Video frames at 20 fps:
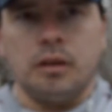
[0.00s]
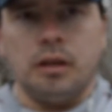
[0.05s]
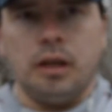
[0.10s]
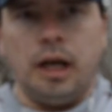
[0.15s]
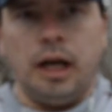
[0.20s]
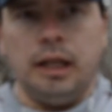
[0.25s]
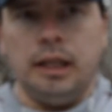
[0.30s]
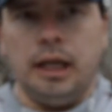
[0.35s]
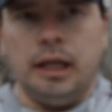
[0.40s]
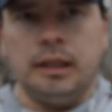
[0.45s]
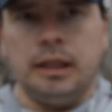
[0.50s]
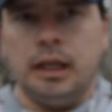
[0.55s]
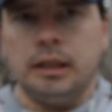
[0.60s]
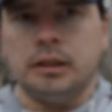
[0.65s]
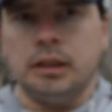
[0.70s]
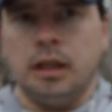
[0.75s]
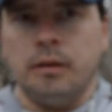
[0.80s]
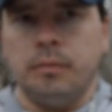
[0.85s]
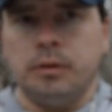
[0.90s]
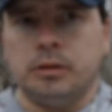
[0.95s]
at that
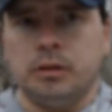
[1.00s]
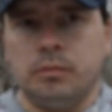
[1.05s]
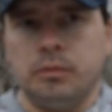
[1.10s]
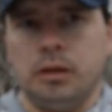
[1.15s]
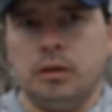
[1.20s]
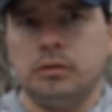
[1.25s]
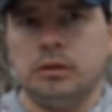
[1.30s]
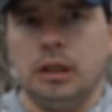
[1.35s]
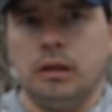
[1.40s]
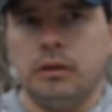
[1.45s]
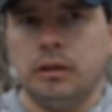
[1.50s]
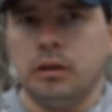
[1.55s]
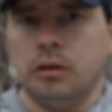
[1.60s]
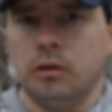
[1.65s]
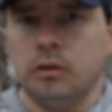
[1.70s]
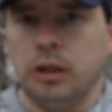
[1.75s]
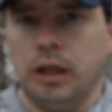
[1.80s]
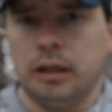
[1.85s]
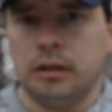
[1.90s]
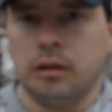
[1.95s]
time, and sometimes I would
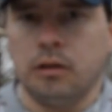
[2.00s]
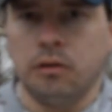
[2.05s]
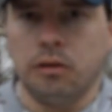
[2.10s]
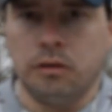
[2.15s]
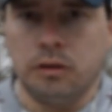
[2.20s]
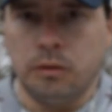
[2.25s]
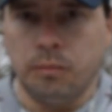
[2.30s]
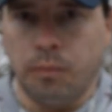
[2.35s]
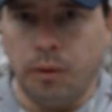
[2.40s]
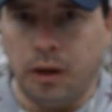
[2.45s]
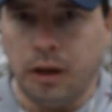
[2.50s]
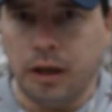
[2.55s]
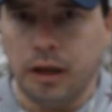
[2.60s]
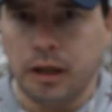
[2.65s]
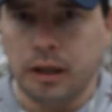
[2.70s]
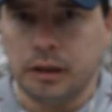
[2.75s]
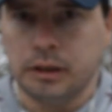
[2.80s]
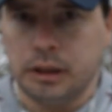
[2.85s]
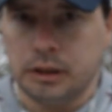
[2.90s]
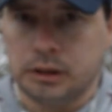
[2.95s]
have to go to the
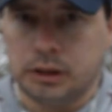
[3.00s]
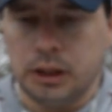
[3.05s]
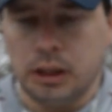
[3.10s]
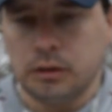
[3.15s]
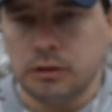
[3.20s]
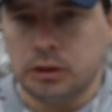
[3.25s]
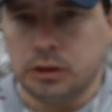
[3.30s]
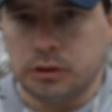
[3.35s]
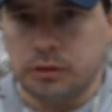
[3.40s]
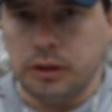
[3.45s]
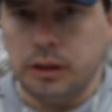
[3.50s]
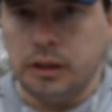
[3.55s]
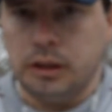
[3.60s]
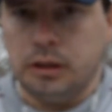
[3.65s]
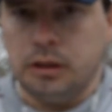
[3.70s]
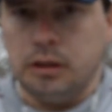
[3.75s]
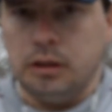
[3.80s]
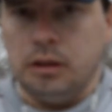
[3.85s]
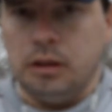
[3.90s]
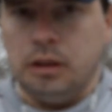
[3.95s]
bar, just down the street,